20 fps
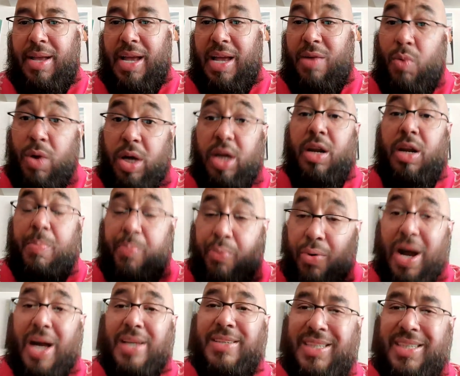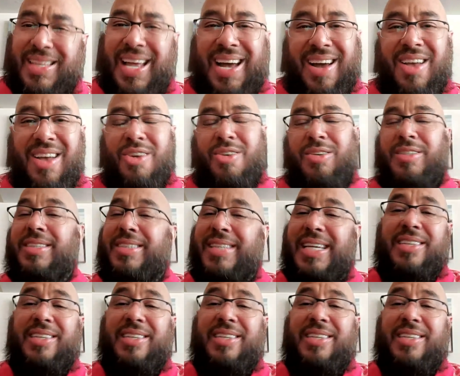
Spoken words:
And we're going to process that because it's